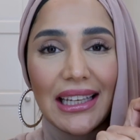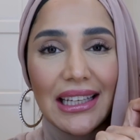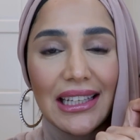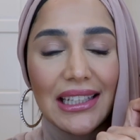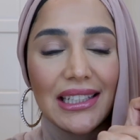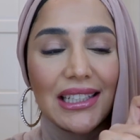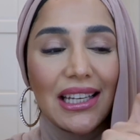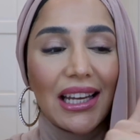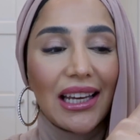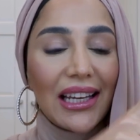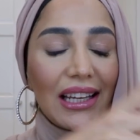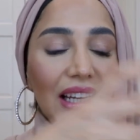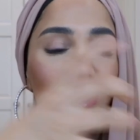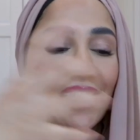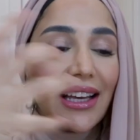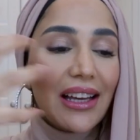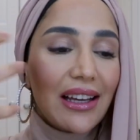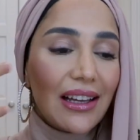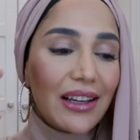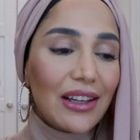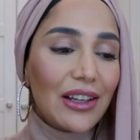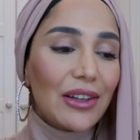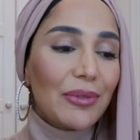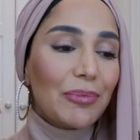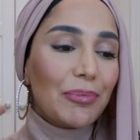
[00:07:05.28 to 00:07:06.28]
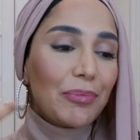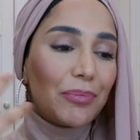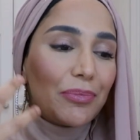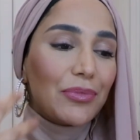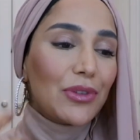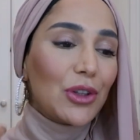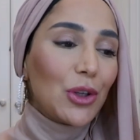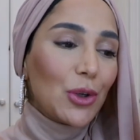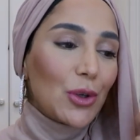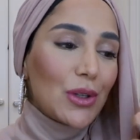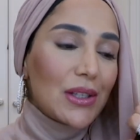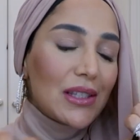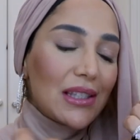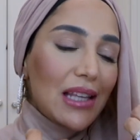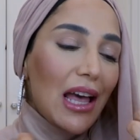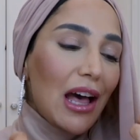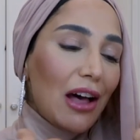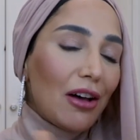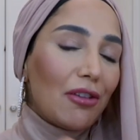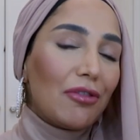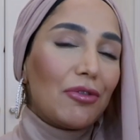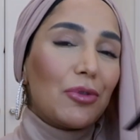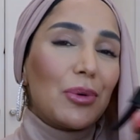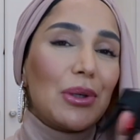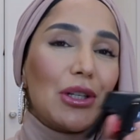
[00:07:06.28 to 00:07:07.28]
eating
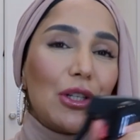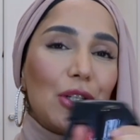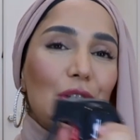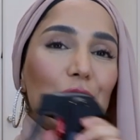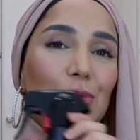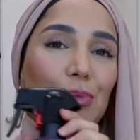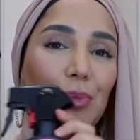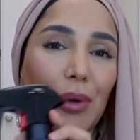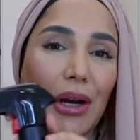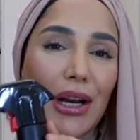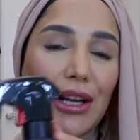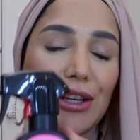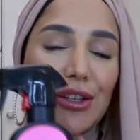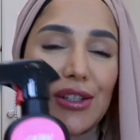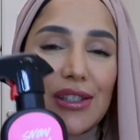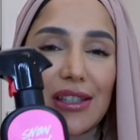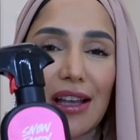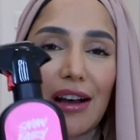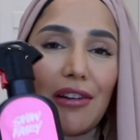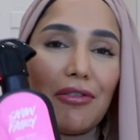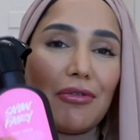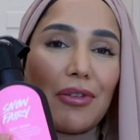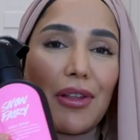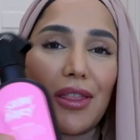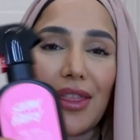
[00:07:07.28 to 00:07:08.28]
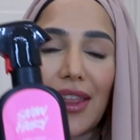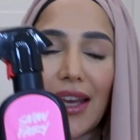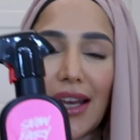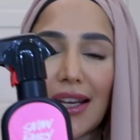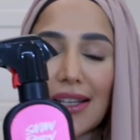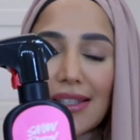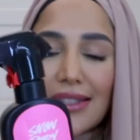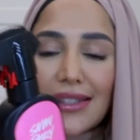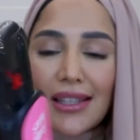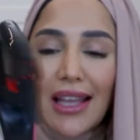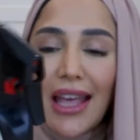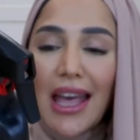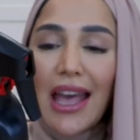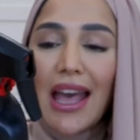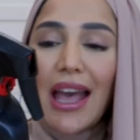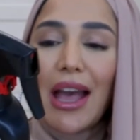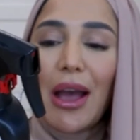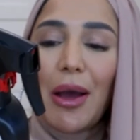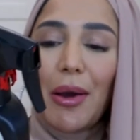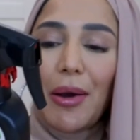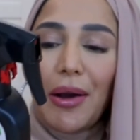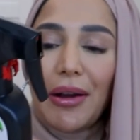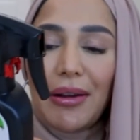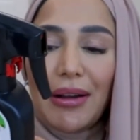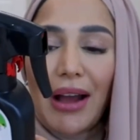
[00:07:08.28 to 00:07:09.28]
yourself when you spray yourself with this.
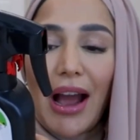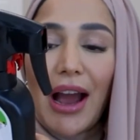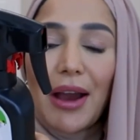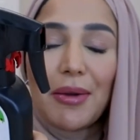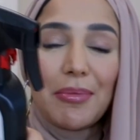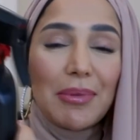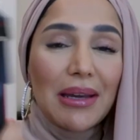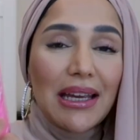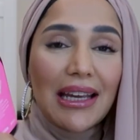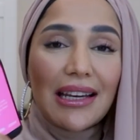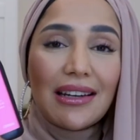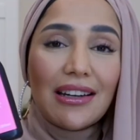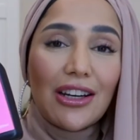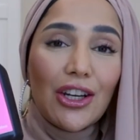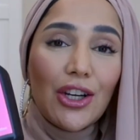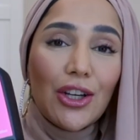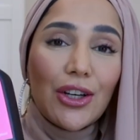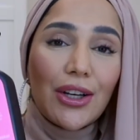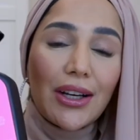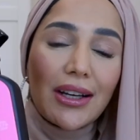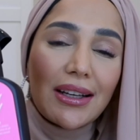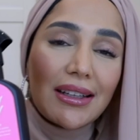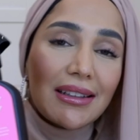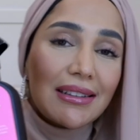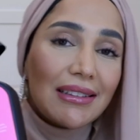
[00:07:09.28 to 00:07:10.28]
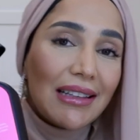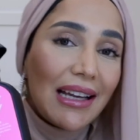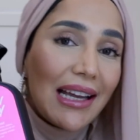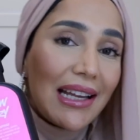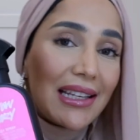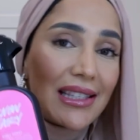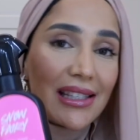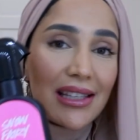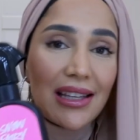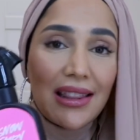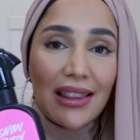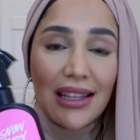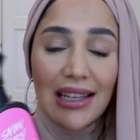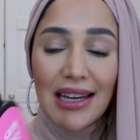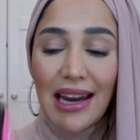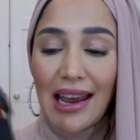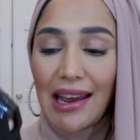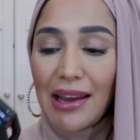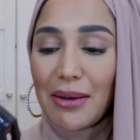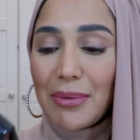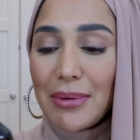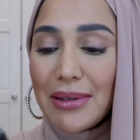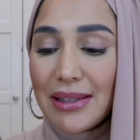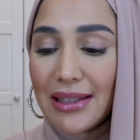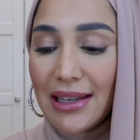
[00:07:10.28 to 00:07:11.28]
I mean, look, it's in the
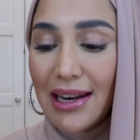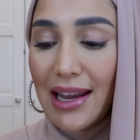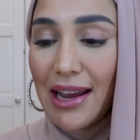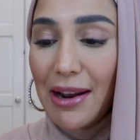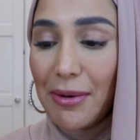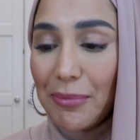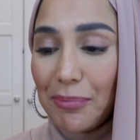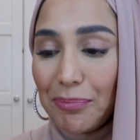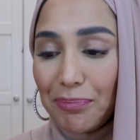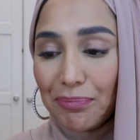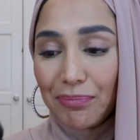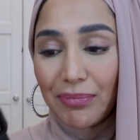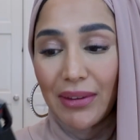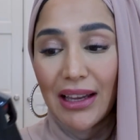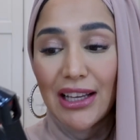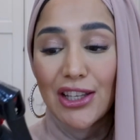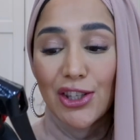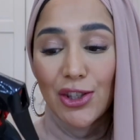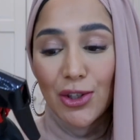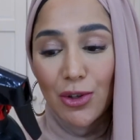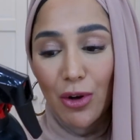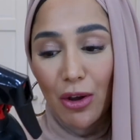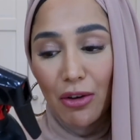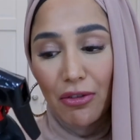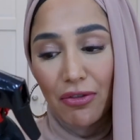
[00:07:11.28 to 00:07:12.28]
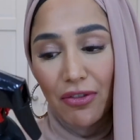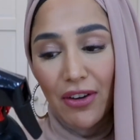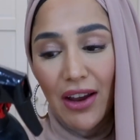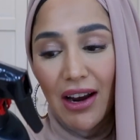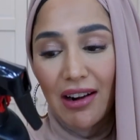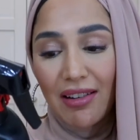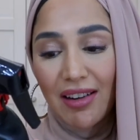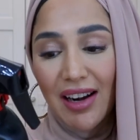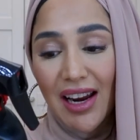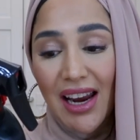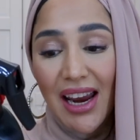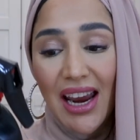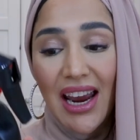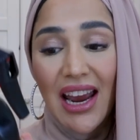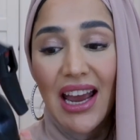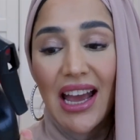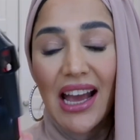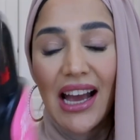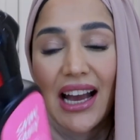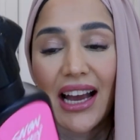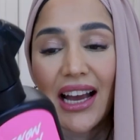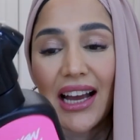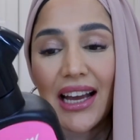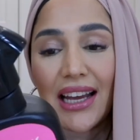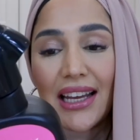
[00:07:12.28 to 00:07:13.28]
name, isn't it? Snow Fairy,
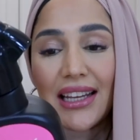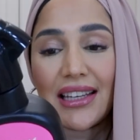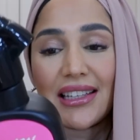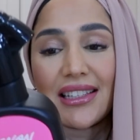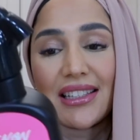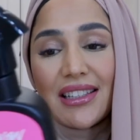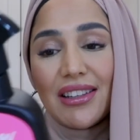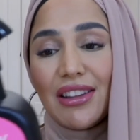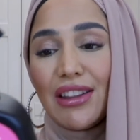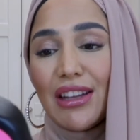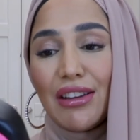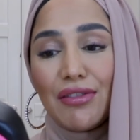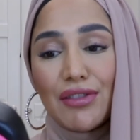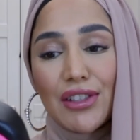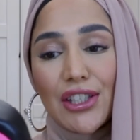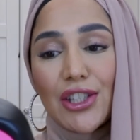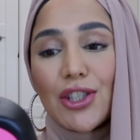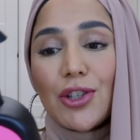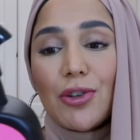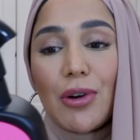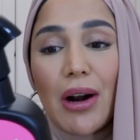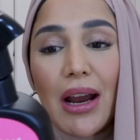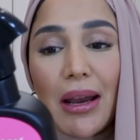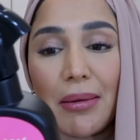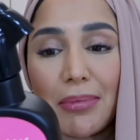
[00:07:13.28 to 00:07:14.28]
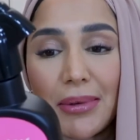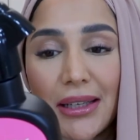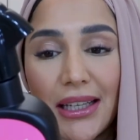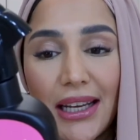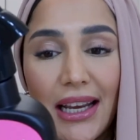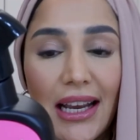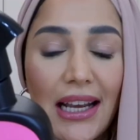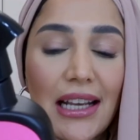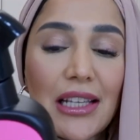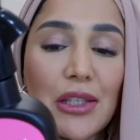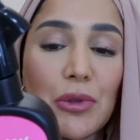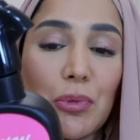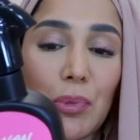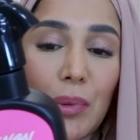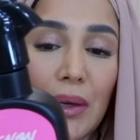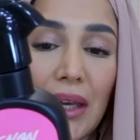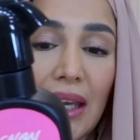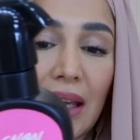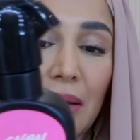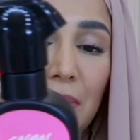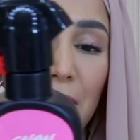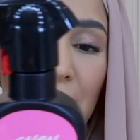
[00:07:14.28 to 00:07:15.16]
and they've described it as being a